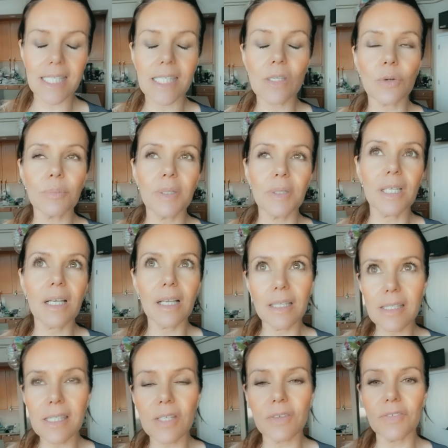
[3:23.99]
So
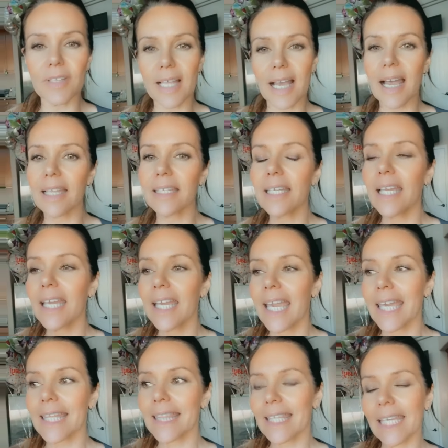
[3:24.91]
because of that,
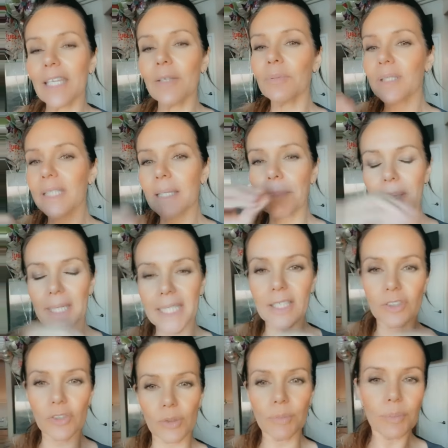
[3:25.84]
they really pick
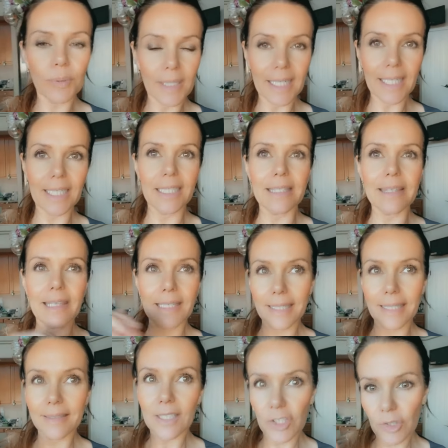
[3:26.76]
at your brain
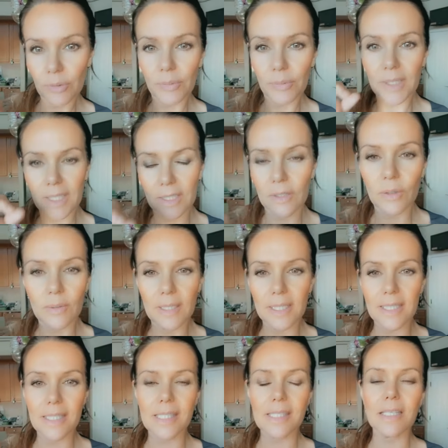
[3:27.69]
thinking that you already know all
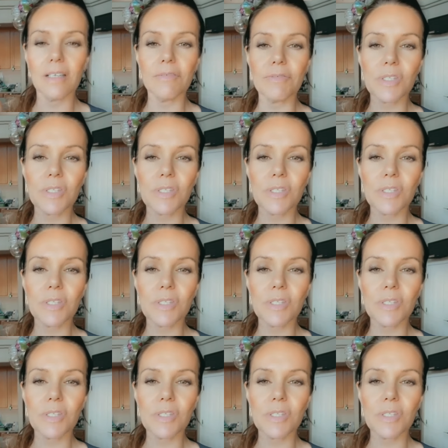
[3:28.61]
this stuff.